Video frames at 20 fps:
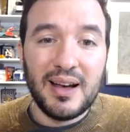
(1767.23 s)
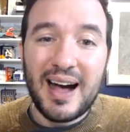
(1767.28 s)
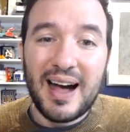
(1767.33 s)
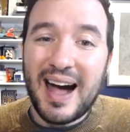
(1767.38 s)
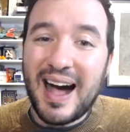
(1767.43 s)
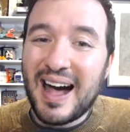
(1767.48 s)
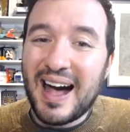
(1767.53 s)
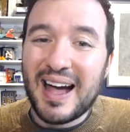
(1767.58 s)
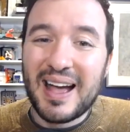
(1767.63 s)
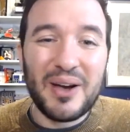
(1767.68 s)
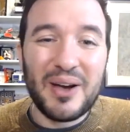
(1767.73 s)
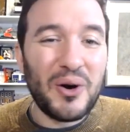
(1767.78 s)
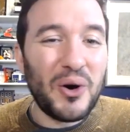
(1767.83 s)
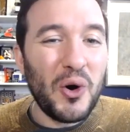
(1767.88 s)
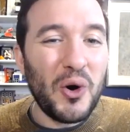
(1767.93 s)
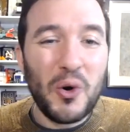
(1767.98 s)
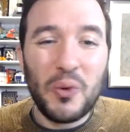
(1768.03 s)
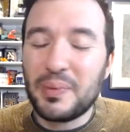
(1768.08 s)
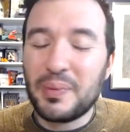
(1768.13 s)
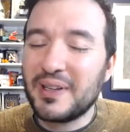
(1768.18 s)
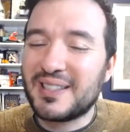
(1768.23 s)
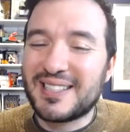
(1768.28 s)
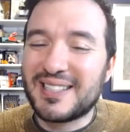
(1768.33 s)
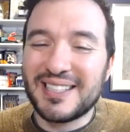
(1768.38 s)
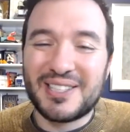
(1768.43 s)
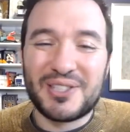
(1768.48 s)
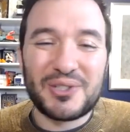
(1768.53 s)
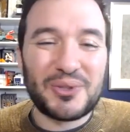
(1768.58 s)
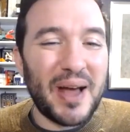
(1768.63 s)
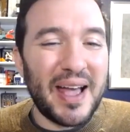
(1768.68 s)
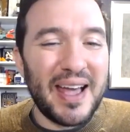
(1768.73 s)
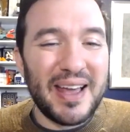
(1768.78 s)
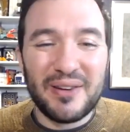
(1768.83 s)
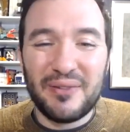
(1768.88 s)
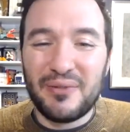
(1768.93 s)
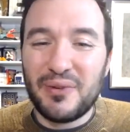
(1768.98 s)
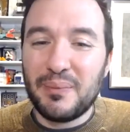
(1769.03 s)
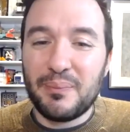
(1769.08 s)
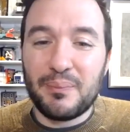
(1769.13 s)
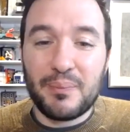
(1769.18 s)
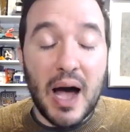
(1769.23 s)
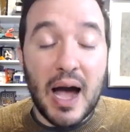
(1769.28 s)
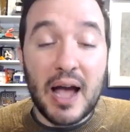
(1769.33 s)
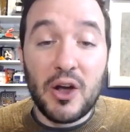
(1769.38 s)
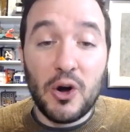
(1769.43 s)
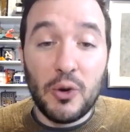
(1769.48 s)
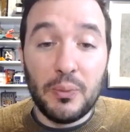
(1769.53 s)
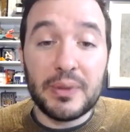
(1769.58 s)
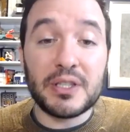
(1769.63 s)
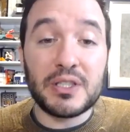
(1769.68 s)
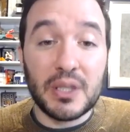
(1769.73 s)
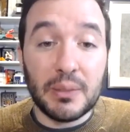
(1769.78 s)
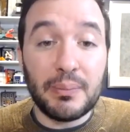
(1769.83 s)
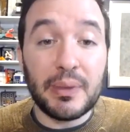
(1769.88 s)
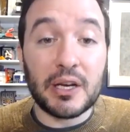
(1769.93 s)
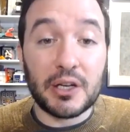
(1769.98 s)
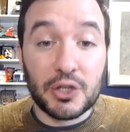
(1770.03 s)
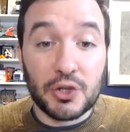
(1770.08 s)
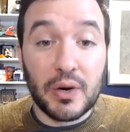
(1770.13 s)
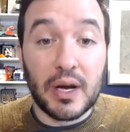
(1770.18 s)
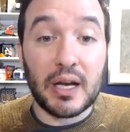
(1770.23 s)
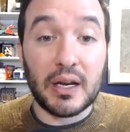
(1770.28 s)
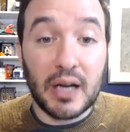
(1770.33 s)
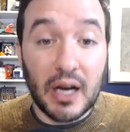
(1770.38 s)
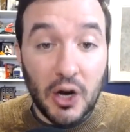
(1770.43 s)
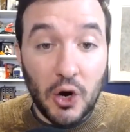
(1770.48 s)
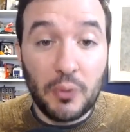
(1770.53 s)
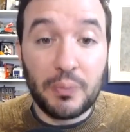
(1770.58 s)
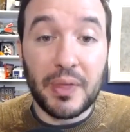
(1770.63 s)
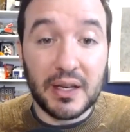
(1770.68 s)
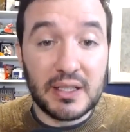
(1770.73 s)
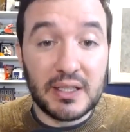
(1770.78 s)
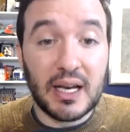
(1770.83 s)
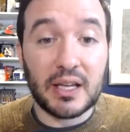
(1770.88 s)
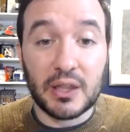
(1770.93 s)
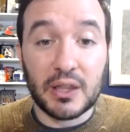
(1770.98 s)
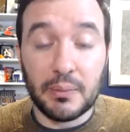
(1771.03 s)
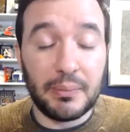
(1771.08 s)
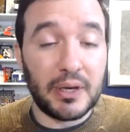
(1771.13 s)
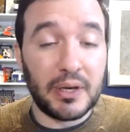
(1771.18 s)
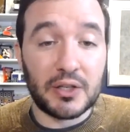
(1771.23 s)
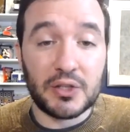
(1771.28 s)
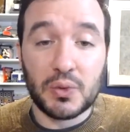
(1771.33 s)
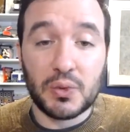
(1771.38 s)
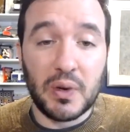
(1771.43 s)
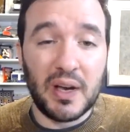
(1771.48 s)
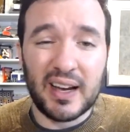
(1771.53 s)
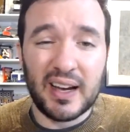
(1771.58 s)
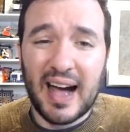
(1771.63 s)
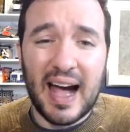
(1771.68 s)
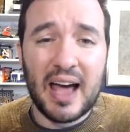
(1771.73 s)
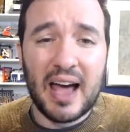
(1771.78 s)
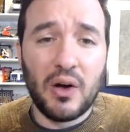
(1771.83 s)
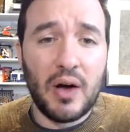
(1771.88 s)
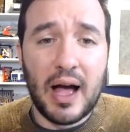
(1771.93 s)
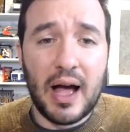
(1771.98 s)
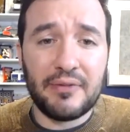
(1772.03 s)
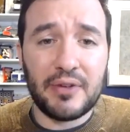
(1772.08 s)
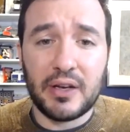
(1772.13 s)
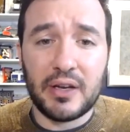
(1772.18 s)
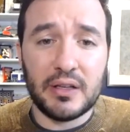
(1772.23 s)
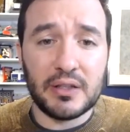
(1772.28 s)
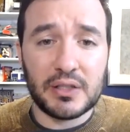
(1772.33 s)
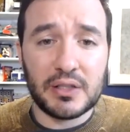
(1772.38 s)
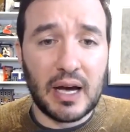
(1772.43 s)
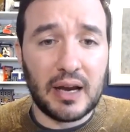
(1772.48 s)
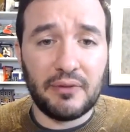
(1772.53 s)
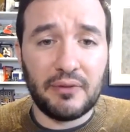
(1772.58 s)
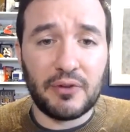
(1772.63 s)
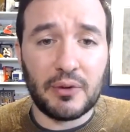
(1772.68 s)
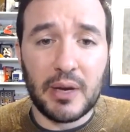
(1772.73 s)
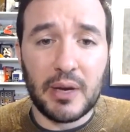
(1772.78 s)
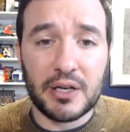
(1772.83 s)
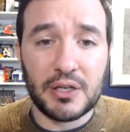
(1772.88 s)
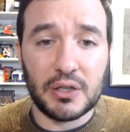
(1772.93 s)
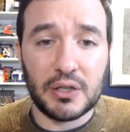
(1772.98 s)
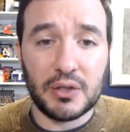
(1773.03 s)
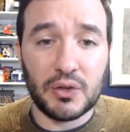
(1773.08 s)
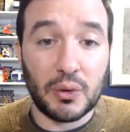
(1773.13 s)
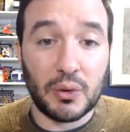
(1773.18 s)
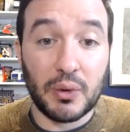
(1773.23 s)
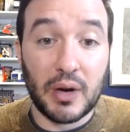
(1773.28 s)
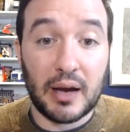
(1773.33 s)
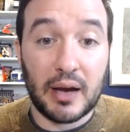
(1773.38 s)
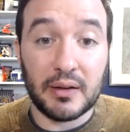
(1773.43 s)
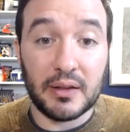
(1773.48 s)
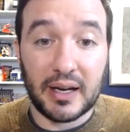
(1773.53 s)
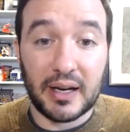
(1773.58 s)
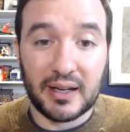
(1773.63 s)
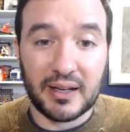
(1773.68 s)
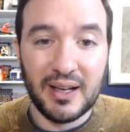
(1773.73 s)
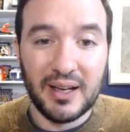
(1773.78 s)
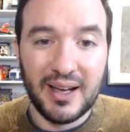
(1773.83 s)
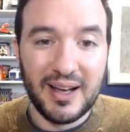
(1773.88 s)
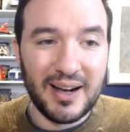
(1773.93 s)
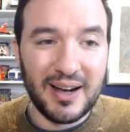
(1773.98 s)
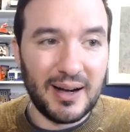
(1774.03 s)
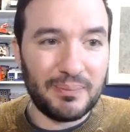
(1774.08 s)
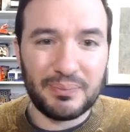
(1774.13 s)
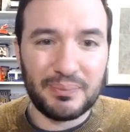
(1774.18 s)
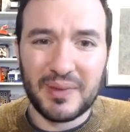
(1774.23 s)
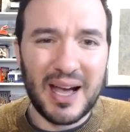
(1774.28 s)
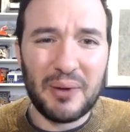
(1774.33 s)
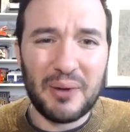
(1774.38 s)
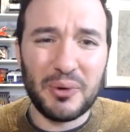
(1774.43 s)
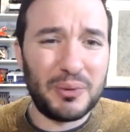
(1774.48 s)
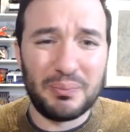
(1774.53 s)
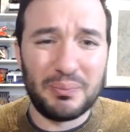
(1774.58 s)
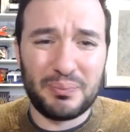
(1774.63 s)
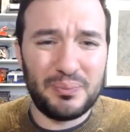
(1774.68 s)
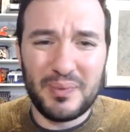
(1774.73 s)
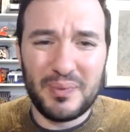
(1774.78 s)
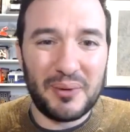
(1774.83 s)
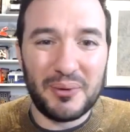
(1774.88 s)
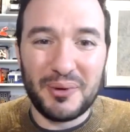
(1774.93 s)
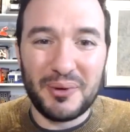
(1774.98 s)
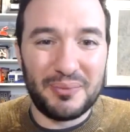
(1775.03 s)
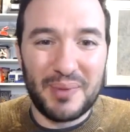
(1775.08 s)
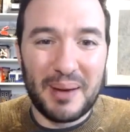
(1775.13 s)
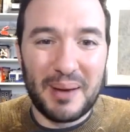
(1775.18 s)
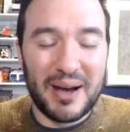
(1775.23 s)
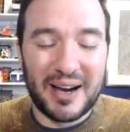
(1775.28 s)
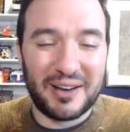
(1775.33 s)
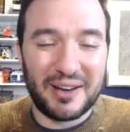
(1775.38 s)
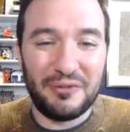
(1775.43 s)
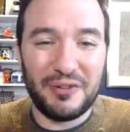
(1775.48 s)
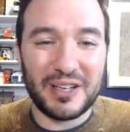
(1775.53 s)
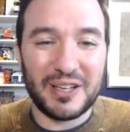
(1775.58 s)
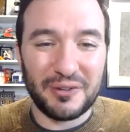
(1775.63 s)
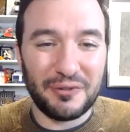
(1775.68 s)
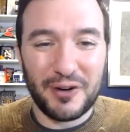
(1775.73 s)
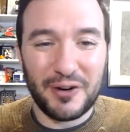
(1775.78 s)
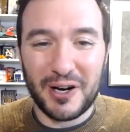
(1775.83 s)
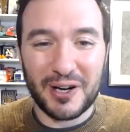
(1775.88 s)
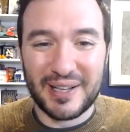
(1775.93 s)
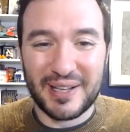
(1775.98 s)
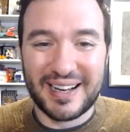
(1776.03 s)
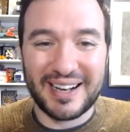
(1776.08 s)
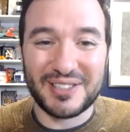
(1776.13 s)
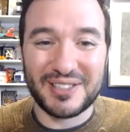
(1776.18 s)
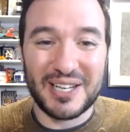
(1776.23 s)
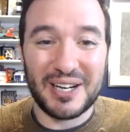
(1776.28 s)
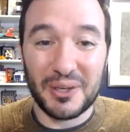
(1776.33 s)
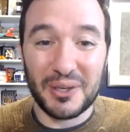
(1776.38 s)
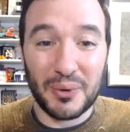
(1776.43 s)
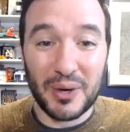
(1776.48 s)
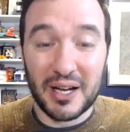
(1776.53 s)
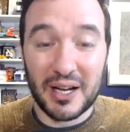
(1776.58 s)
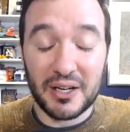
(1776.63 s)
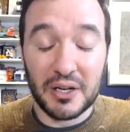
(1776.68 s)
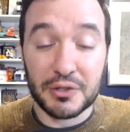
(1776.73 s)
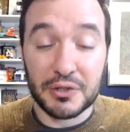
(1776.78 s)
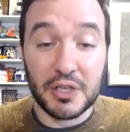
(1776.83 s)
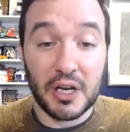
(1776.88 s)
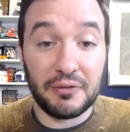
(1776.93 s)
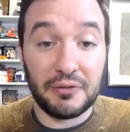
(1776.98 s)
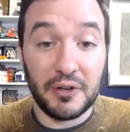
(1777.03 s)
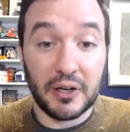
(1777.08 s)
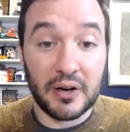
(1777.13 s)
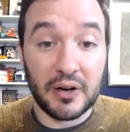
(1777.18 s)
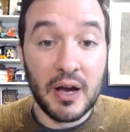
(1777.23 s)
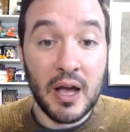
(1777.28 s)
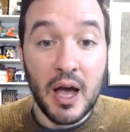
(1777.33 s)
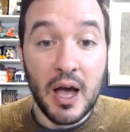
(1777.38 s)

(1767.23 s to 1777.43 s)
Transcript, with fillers: I hope it's a trade of a. I hope it's the big trade. I hope they take the big swing. I don't have any inside information, nor would I like. Um, I wouldn't. I wouldn't. I'm not going to fake the funk. Like I'll tell you when I know stuff here.